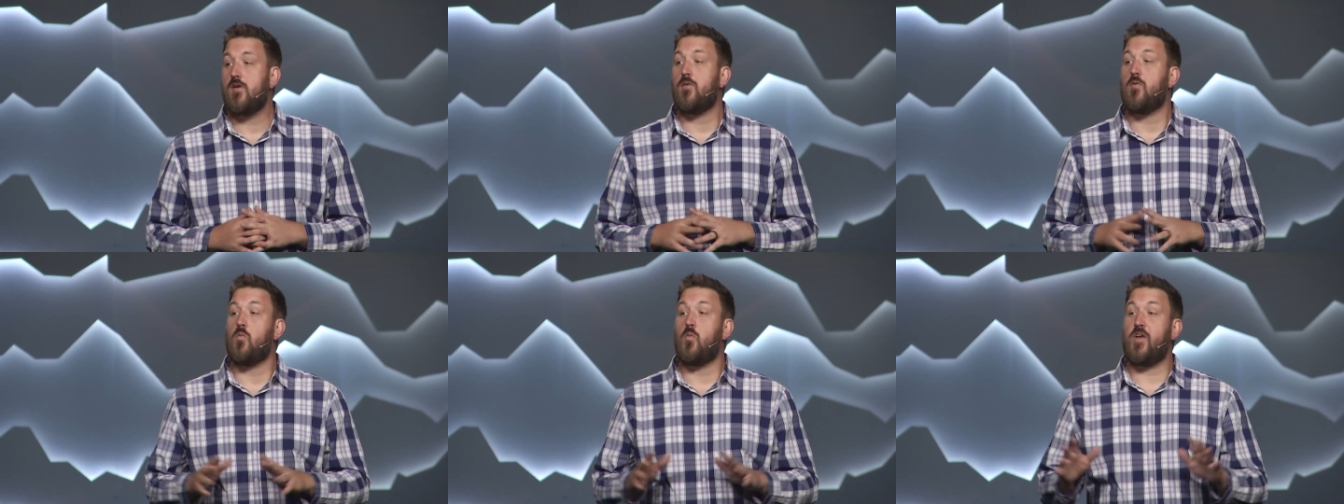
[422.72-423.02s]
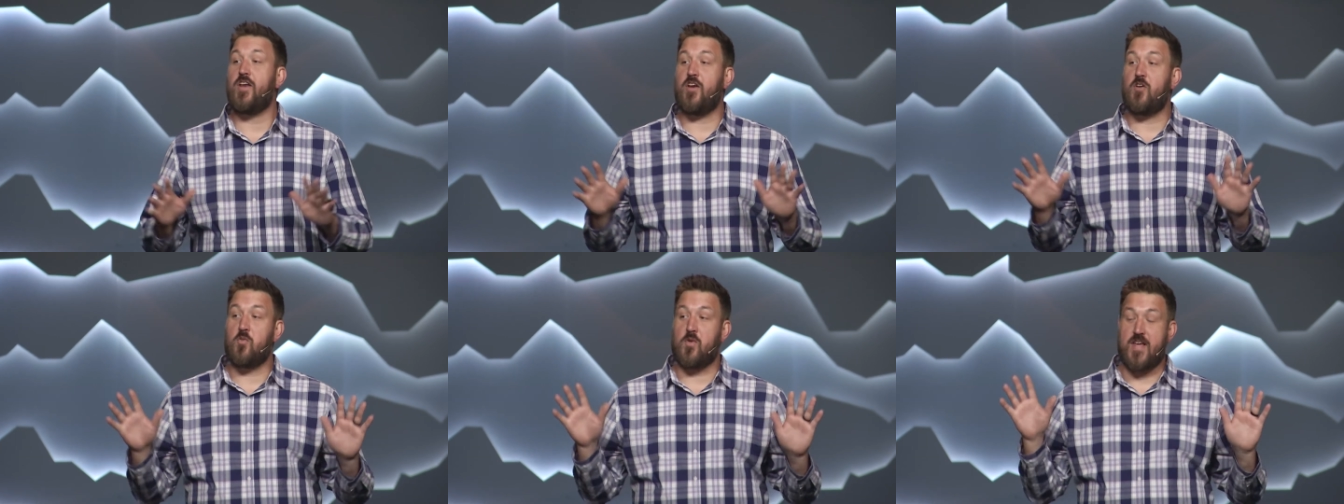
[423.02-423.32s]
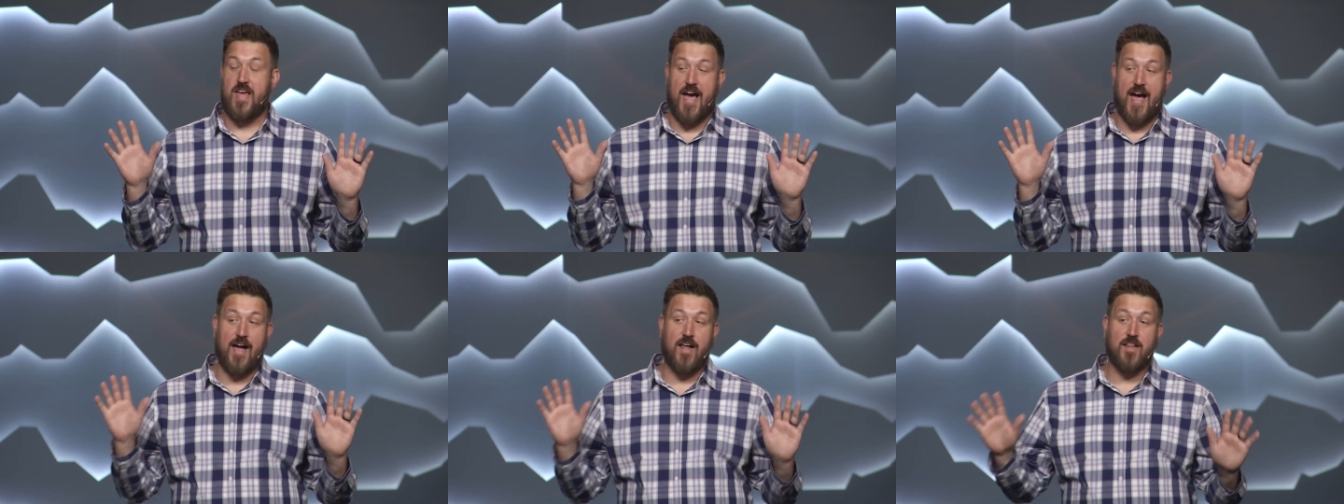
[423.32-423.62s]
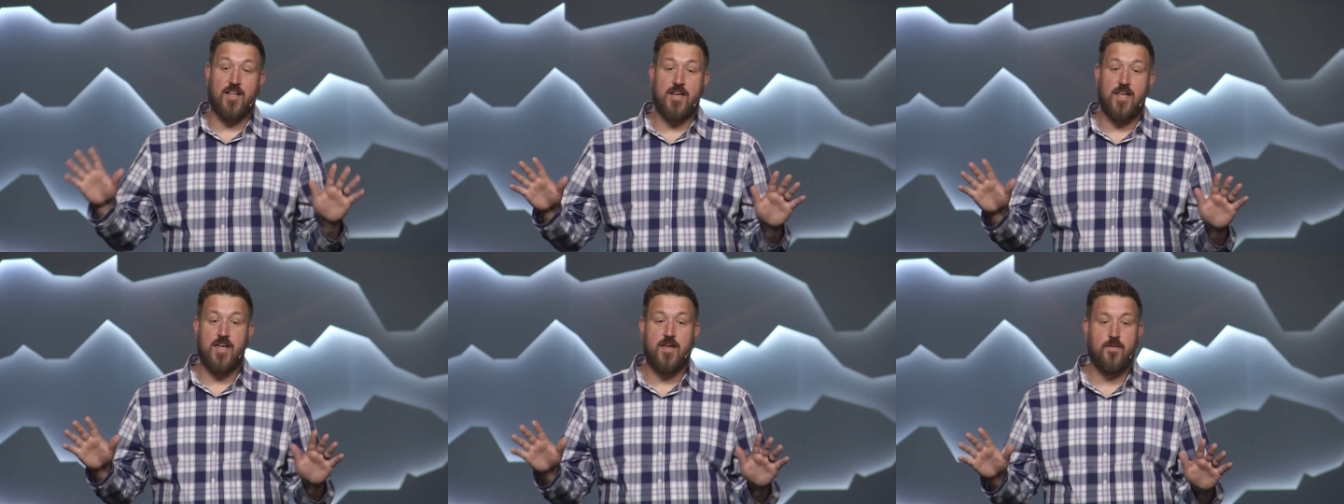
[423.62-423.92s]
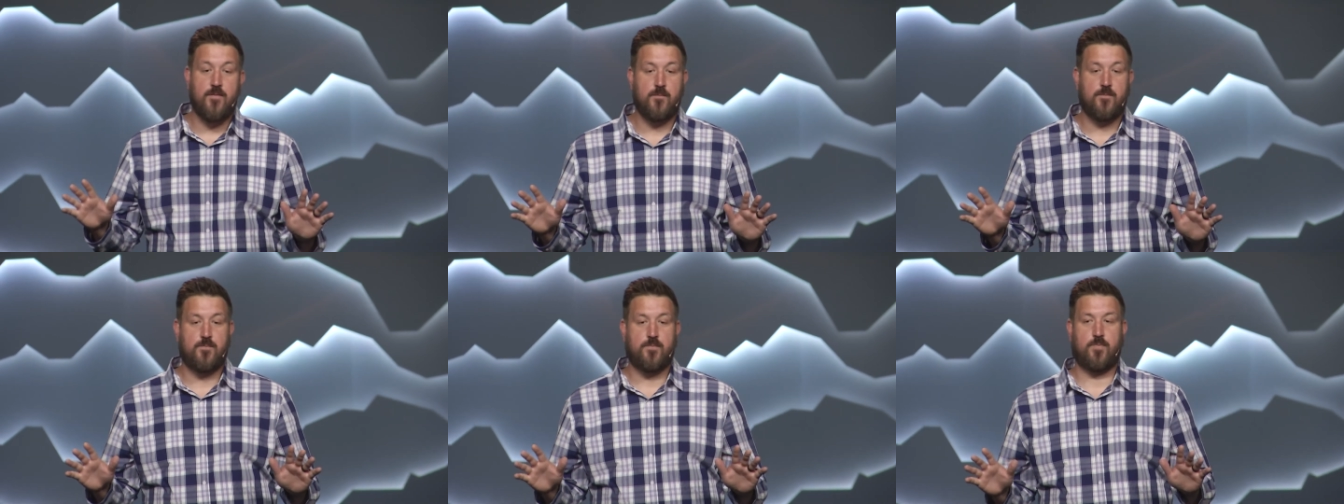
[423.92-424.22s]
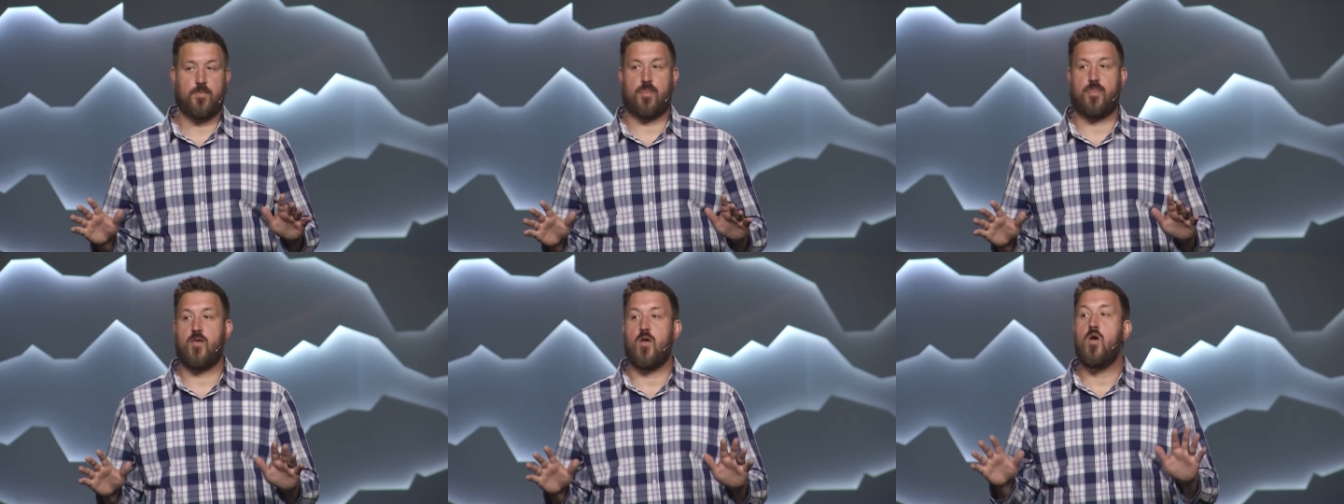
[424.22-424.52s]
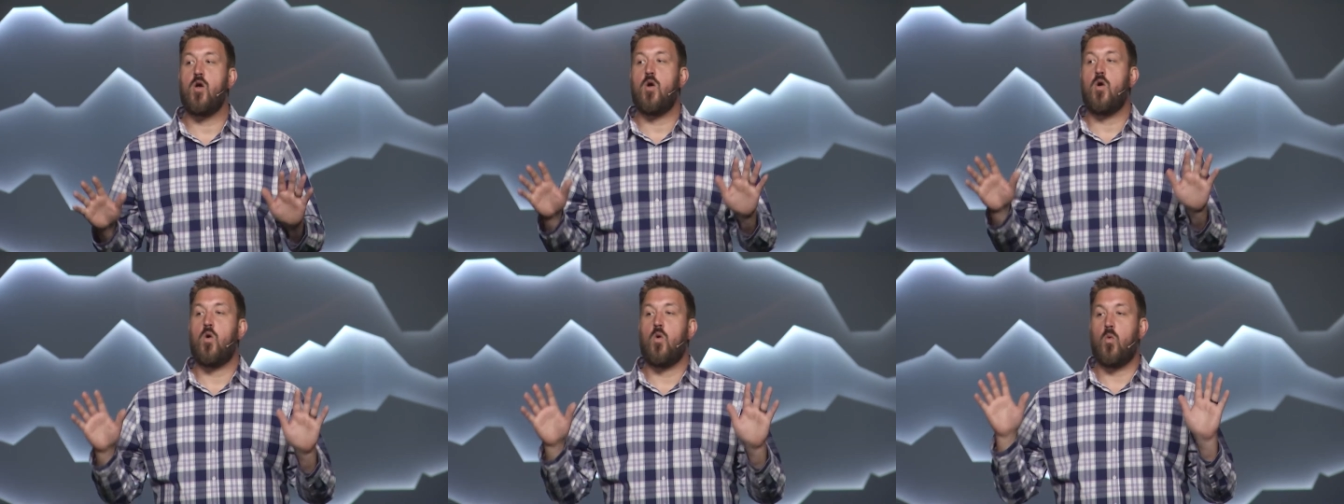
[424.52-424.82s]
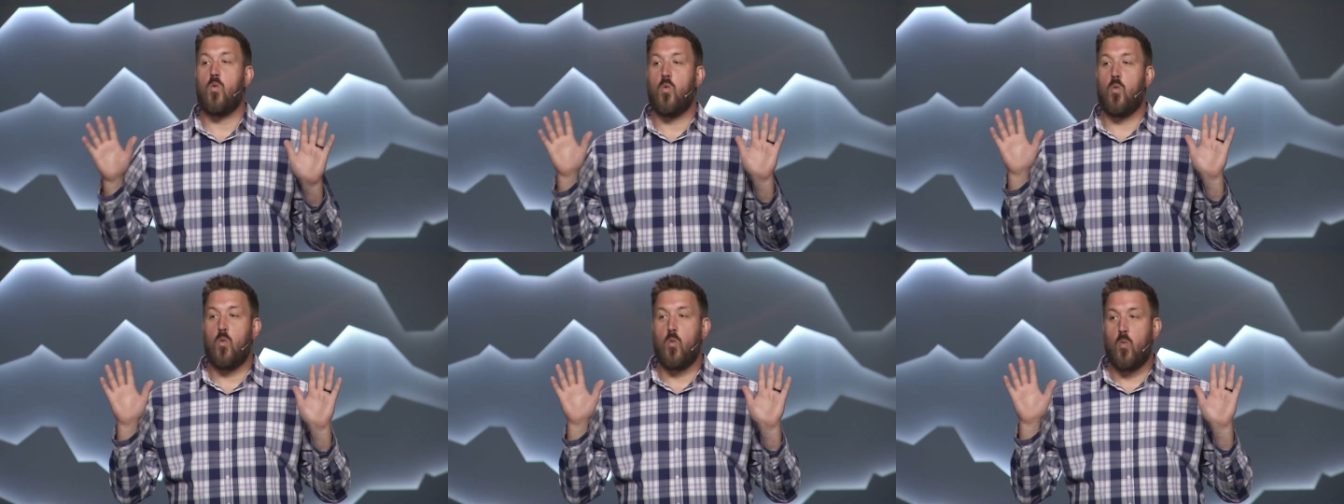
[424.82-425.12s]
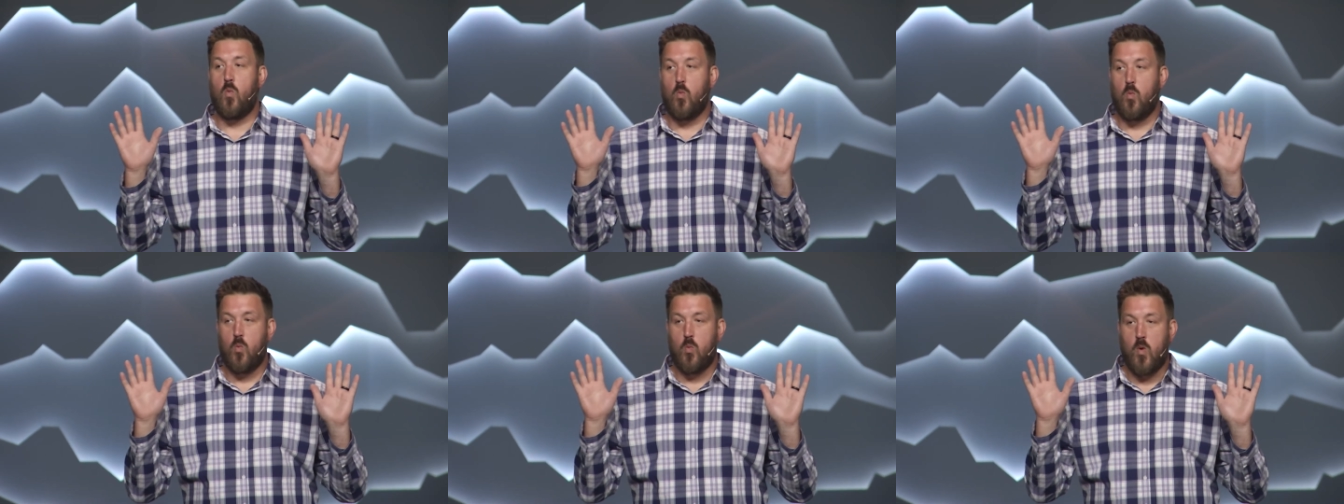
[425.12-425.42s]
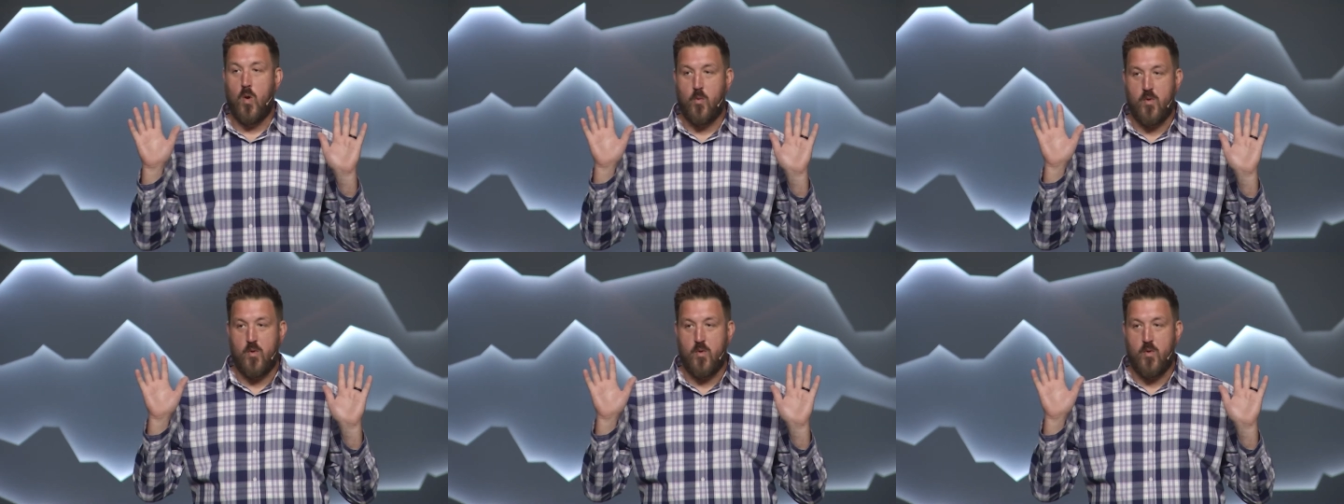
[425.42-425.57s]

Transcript: When in reality, what